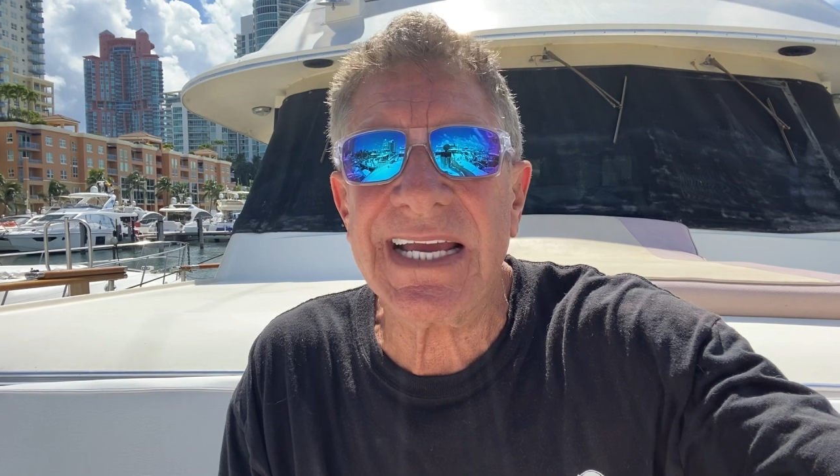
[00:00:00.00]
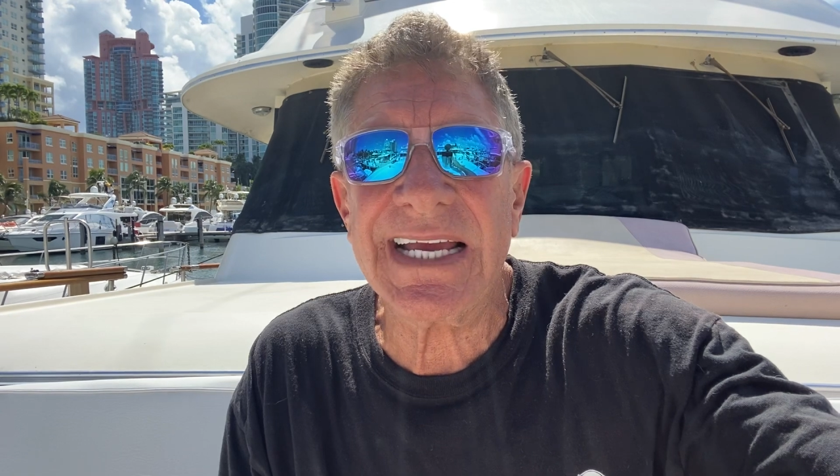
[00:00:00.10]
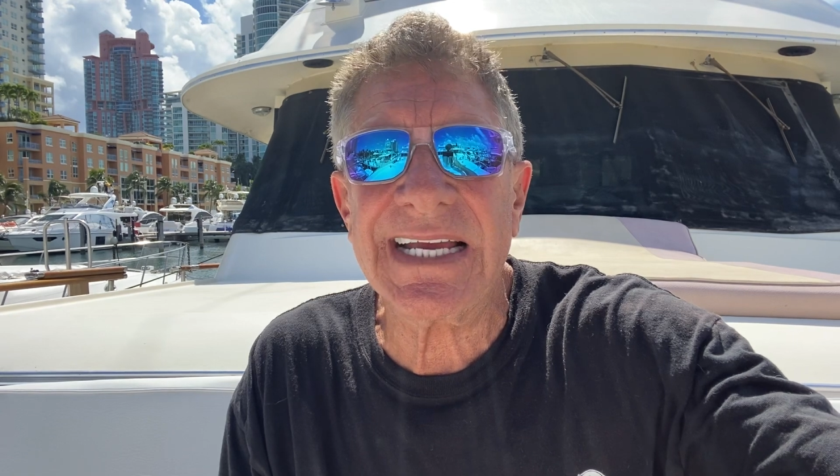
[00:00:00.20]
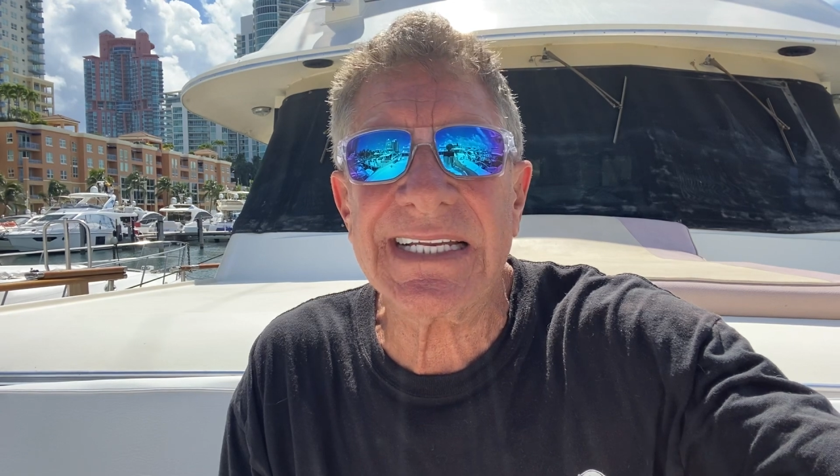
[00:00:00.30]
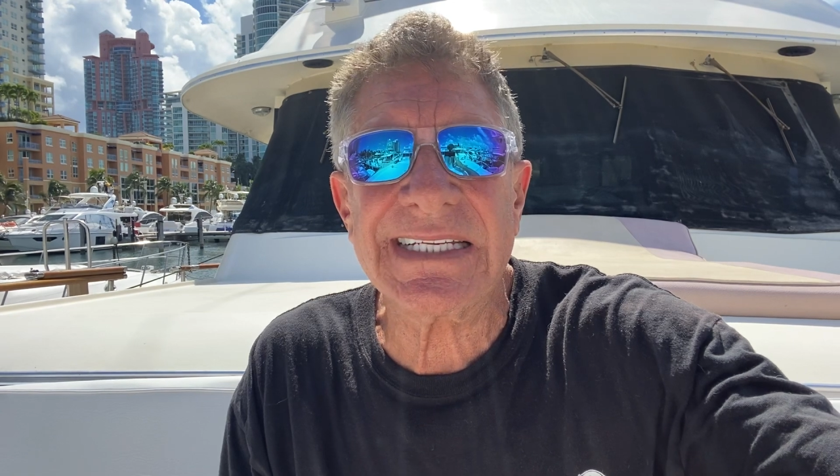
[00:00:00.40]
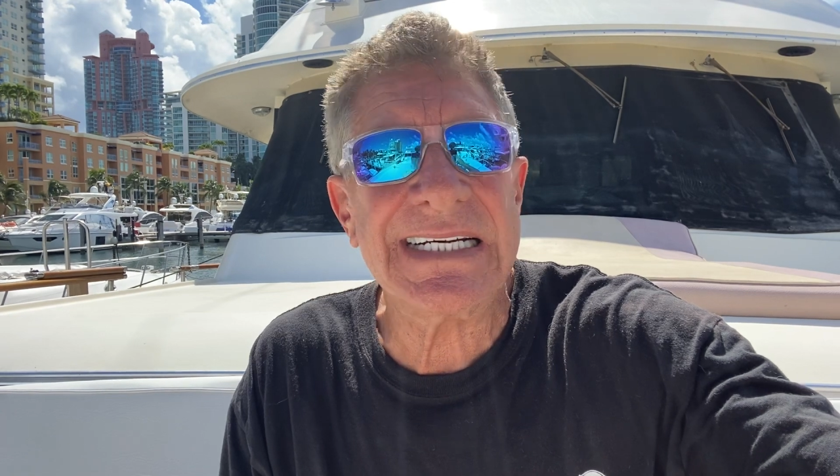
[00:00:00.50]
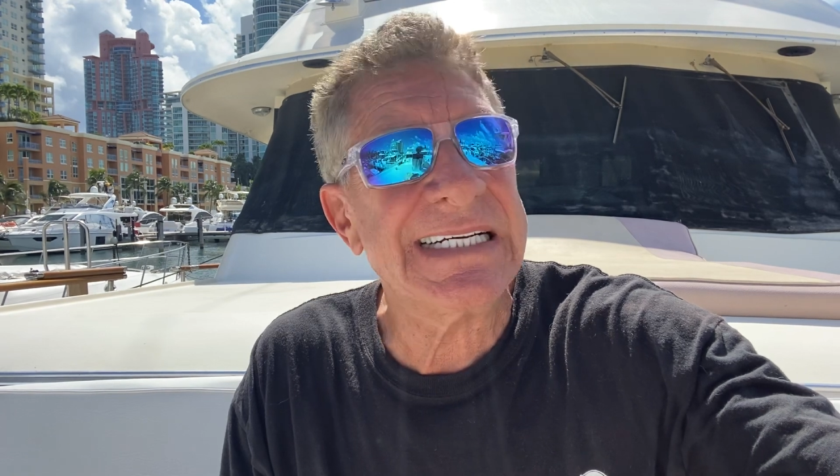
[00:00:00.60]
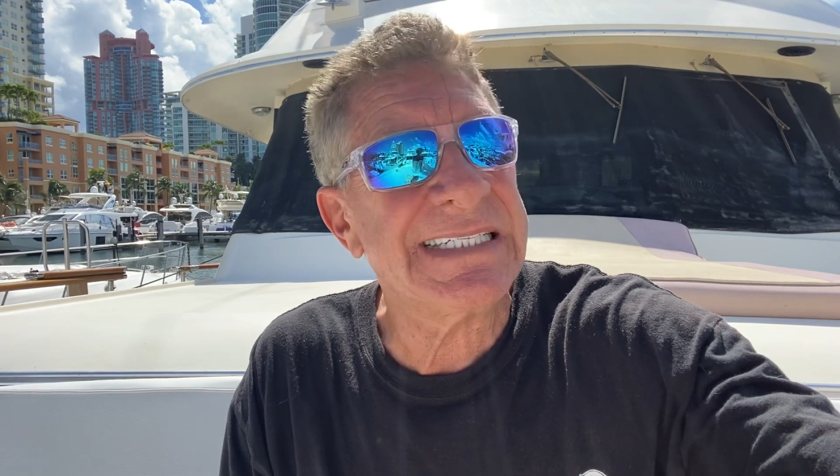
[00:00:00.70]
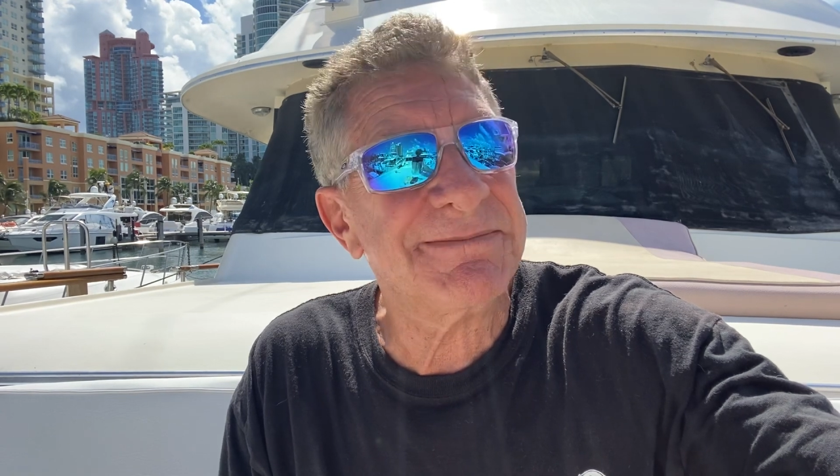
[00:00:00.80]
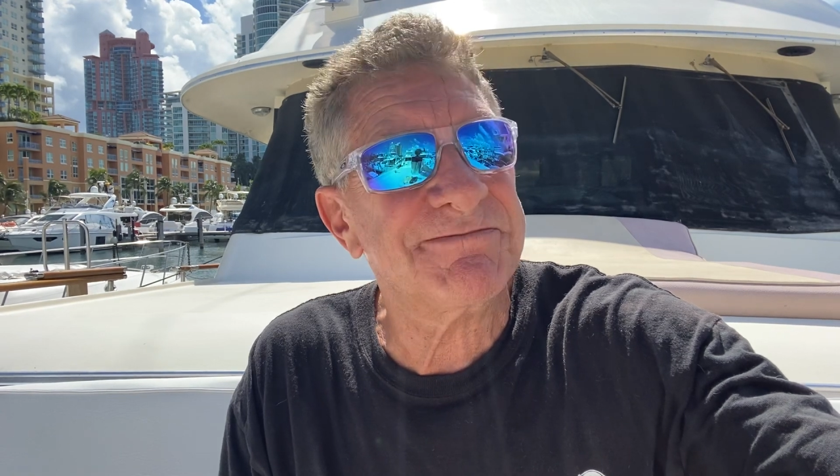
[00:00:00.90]
and
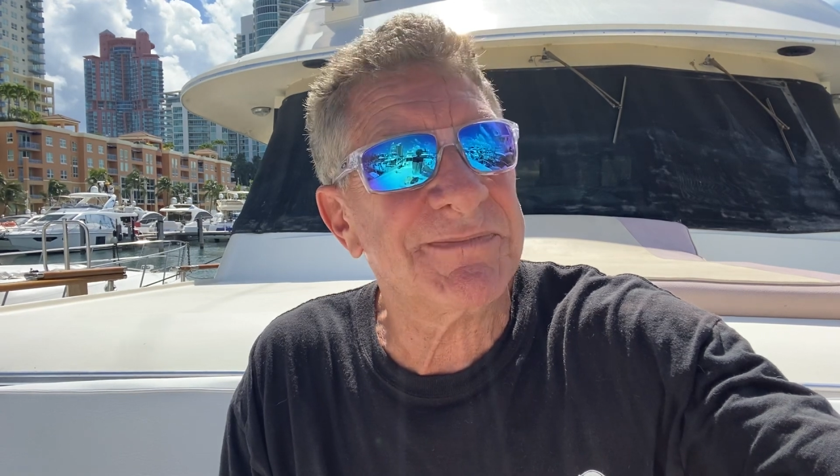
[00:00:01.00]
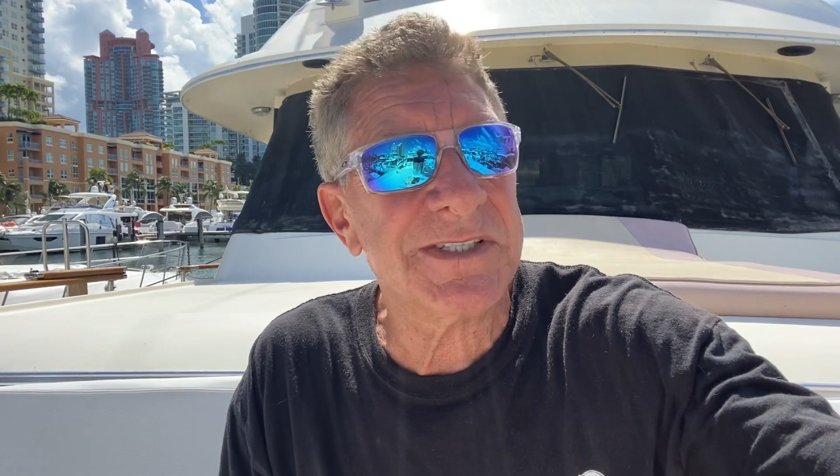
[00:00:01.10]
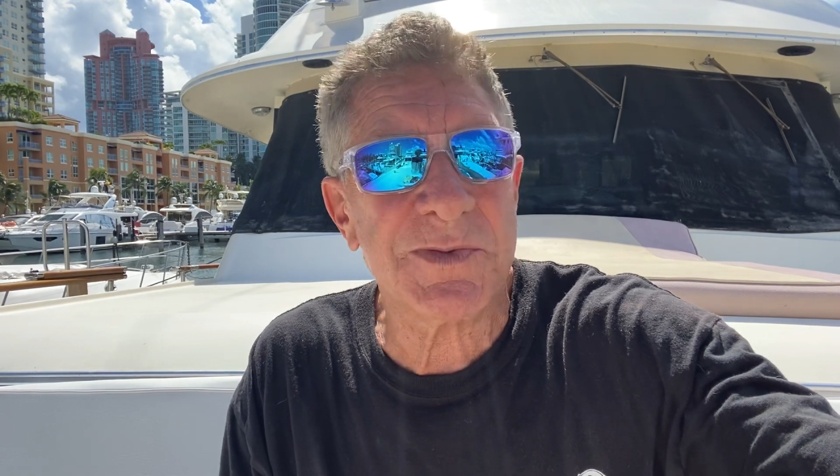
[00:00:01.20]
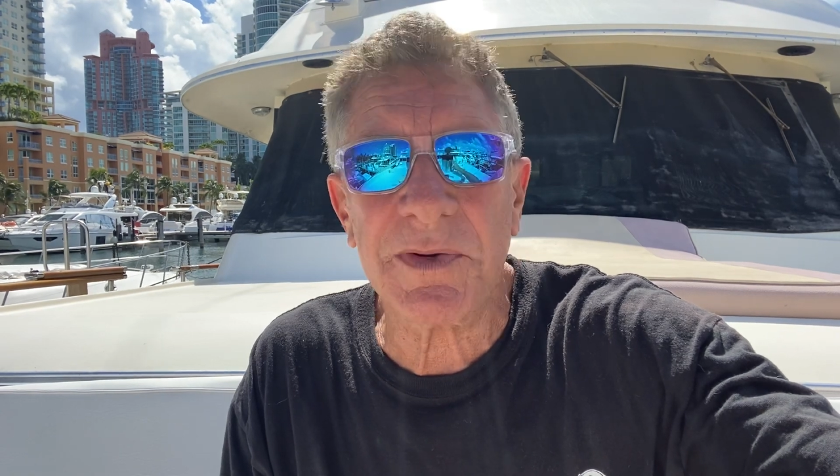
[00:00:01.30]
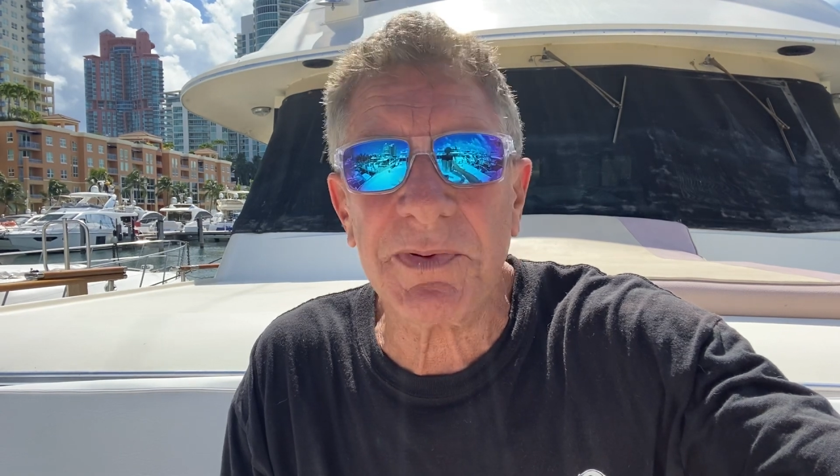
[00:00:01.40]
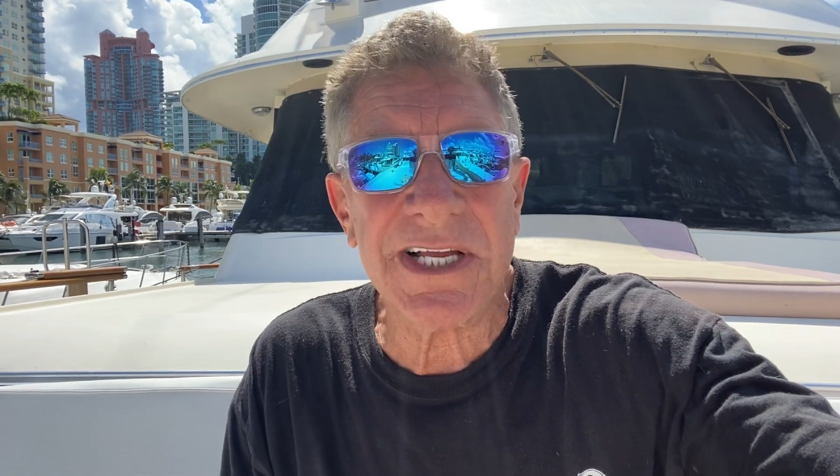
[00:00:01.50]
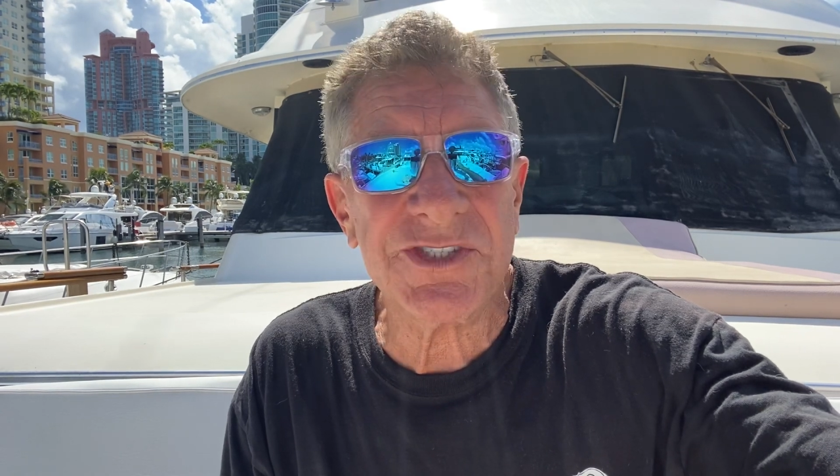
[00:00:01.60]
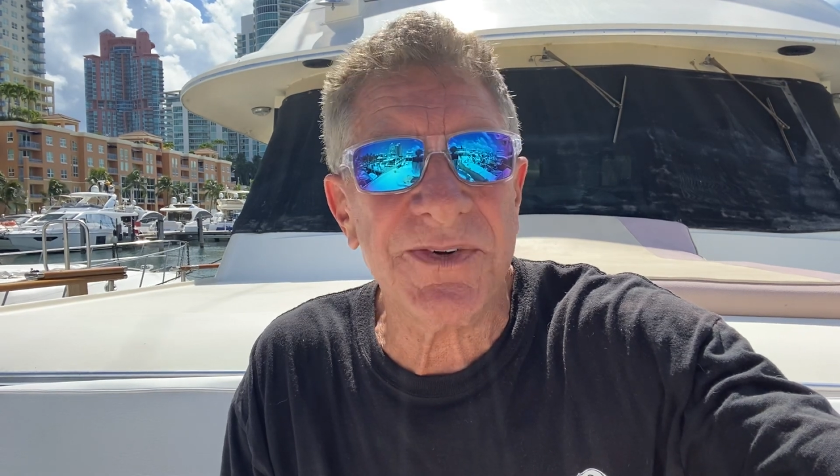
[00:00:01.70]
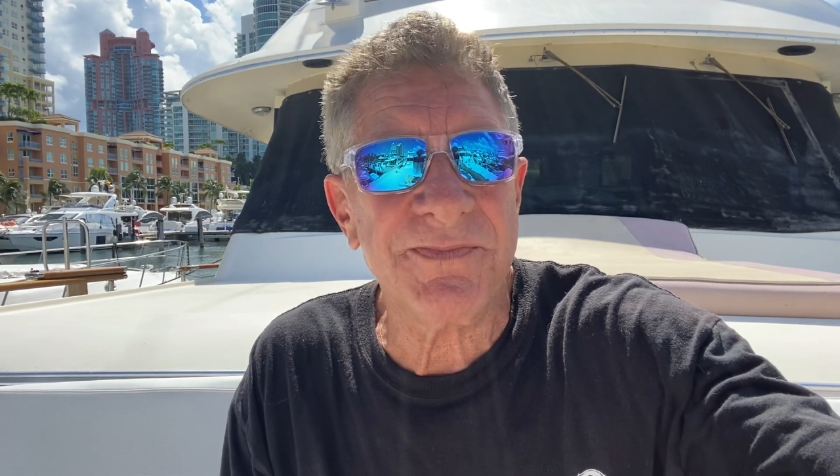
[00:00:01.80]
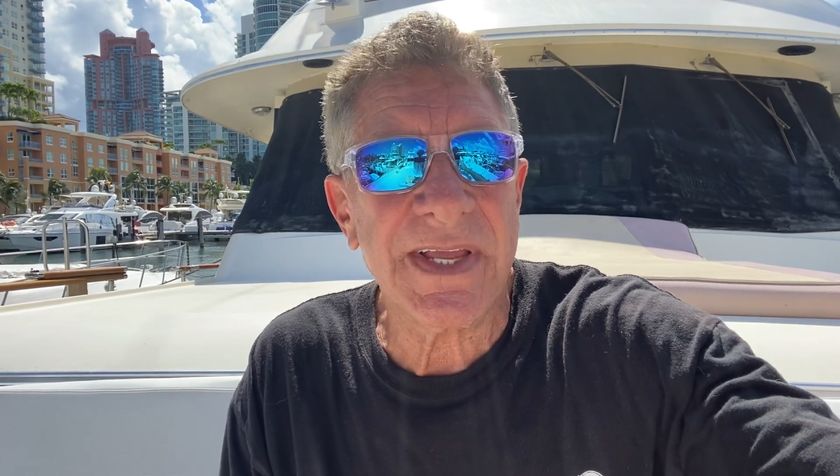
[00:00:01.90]
um, it's been a
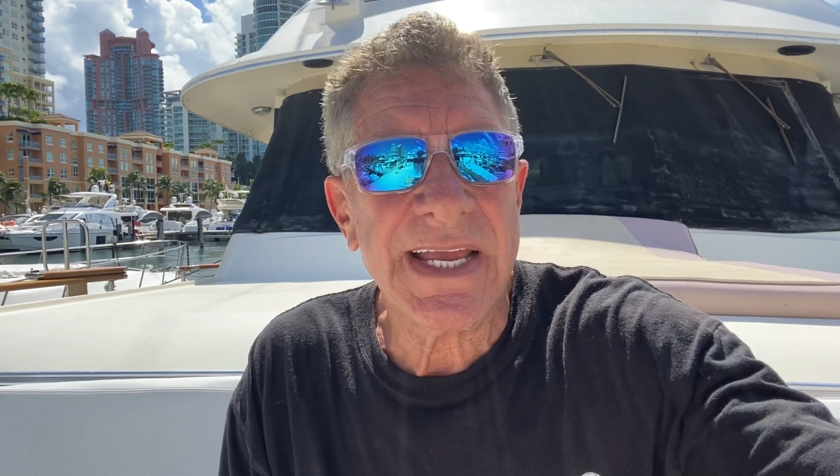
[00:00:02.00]
pleasure,